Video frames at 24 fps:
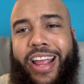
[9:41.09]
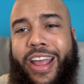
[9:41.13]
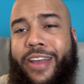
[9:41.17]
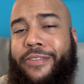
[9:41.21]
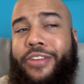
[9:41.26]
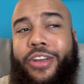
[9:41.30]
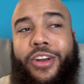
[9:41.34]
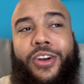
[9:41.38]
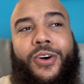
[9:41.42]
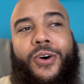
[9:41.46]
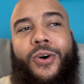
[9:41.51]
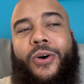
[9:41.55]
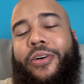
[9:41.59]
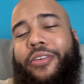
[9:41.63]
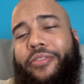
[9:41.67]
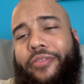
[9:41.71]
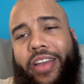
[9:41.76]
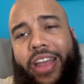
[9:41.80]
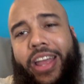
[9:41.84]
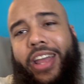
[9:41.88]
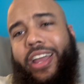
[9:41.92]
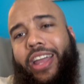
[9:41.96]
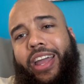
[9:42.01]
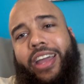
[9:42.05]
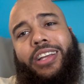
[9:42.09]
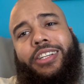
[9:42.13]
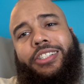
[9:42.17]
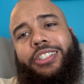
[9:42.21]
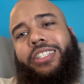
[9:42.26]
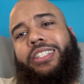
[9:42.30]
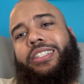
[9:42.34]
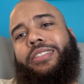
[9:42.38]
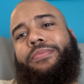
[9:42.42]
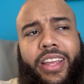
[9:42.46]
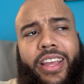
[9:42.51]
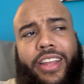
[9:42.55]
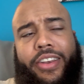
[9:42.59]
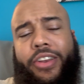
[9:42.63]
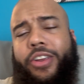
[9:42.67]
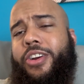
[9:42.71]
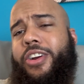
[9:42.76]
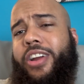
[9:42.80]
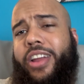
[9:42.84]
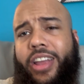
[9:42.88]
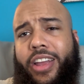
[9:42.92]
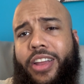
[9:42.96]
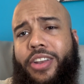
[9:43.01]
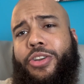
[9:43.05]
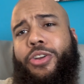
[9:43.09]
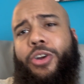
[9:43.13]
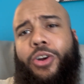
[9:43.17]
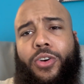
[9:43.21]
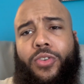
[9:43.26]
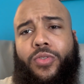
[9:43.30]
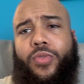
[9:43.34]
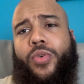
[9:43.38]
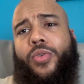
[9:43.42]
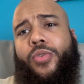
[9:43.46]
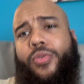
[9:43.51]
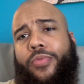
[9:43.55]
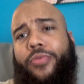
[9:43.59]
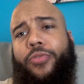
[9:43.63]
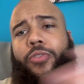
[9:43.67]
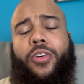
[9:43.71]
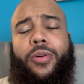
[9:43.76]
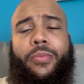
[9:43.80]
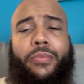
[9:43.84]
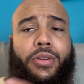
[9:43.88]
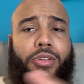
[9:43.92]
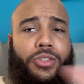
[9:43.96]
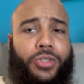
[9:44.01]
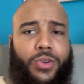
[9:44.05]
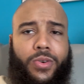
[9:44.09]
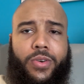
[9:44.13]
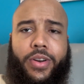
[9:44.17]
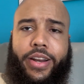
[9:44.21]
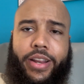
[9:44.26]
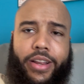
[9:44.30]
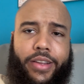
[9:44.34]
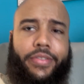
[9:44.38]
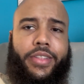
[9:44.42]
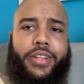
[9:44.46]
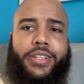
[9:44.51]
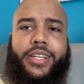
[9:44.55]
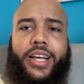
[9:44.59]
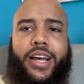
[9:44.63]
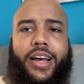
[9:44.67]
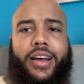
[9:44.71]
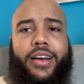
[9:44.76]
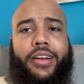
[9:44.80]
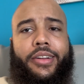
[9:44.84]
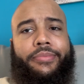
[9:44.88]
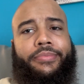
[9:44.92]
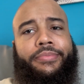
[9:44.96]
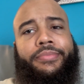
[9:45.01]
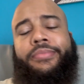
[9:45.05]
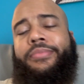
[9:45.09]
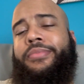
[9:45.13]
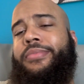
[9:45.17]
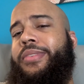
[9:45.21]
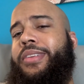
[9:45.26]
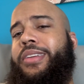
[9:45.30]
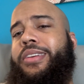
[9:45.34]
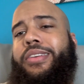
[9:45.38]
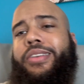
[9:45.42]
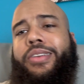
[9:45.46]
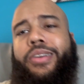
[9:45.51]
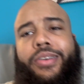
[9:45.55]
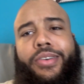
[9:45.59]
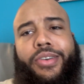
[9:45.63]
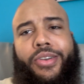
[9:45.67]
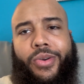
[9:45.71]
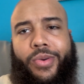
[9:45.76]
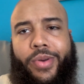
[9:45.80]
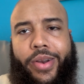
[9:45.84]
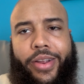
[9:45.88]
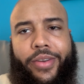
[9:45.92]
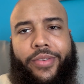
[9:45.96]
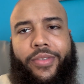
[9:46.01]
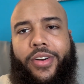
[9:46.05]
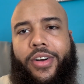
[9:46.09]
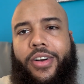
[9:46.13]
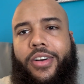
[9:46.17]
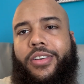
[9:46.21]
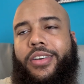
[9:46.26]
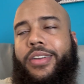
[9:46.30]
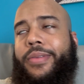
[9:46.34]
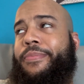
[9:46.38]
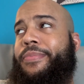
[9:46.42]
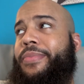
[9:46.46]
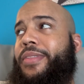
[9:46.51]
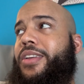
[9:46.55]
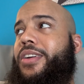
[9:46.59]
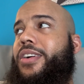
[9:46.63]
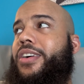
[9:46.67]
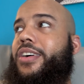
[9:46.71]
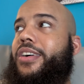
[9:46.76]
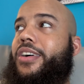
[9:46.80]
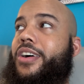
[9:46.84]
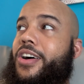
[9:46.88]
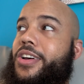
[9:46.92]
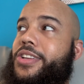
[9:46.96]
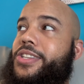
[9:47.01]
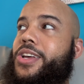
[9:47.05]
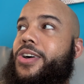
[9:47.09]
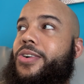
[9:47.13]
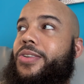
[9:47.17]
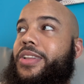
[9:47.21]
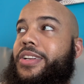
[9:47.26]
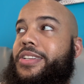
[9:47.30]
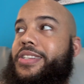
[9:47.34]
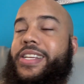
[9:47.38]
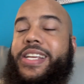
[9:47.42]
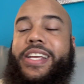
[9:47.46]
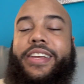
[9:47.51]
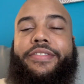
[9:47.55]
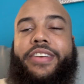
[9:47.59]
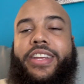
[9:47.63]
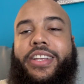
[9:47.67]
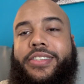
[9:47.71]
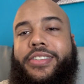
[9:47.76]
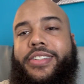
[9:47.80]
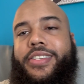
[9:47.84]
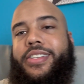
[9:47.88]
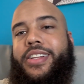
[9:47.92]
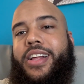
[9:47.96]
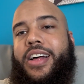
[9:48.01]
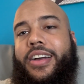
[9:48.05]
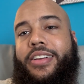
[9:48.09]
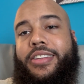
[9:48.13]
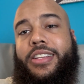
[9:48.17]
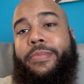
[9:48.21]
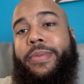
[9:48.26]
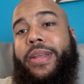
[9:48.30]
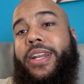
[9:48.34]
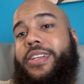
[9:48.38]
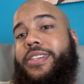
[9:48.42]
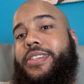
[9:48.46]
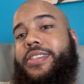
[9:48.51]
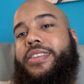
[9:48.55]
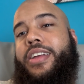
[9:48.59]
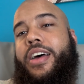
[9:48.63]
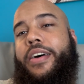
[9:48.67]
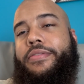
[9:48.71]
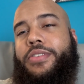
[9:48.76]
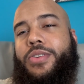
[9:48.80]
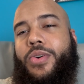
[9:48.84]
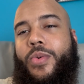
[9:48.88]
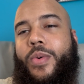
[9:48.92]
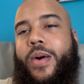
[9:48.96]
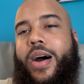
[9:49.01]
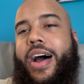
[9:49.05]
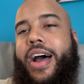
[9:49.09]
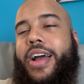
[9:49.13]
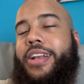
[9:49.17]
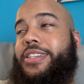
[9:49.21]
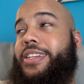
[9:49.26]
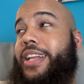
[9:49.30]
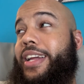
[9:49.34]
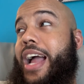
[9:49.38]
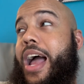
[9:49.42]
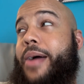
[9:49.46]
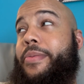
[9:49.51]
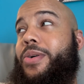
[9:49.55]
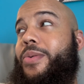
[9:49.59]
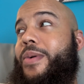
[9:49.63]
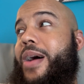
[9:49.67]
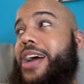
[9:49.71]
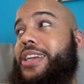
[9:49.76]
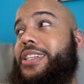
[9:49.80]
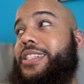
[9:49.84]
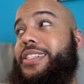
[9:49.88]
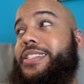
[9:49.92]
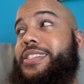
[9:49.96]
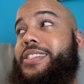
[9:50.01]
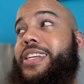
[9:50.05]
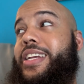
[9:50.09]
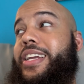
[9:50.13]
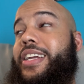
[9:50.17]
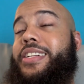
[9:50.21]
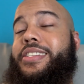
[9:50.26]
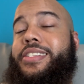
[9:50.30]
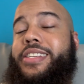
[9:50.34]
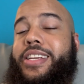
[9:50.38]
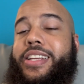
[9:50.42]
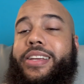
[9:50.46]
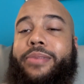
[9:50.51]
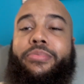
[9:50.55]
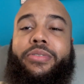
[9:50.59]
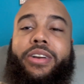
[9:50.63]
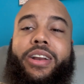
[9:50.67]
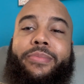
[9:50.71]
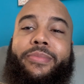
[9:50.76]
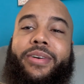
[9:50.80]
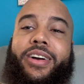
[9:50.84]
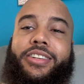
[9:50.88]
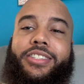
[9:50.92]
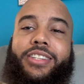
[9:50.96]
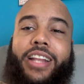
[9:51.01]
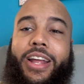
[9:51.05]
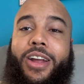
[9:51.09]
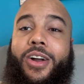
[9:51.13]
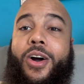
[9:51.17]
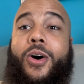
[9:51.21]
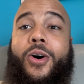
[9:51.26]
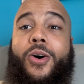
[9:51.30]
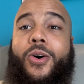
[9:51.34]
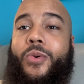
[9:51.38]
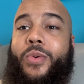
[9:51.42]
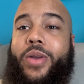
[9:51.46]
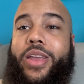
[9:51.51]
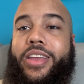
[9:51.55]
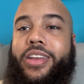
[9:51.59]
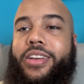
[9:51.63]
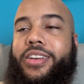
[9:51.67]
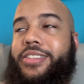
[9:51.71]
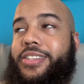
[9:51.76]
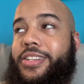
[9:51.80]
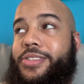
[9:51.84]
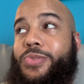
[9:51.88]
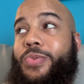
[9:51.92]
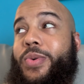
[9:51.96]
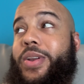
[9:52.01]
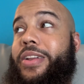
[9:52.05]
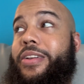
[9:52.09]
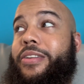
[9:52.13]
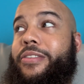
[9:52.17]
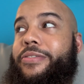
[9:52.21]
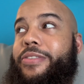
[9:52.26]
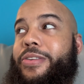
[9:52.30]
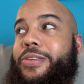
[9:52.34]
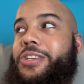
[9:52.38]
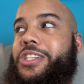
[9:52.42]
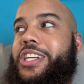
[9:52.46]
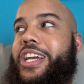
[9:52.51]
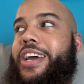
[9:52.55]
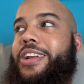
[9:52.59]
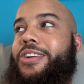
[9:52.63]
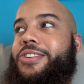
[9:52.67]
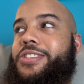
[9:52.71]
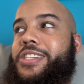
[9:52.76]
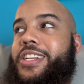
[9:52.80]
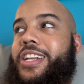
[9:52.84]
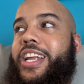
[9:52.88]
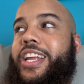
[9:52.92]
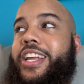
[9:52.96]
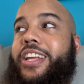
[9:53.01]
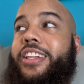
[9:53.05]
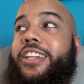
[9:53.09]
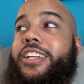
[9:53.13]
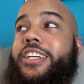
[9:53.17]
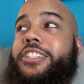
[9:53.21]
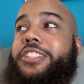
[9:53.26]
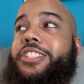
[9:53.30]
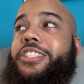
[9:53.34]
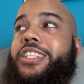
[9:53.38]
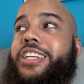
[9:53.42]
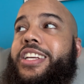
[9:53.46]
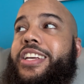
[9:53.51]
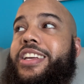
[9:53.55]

If you're on vacation and you're in your room for a majority of the time, you're doing it wrong. Also, the TV sucks. I mean, it's tough to watch. Like, I've been watching TNT pretty much like all week because it's one of the few channels in English.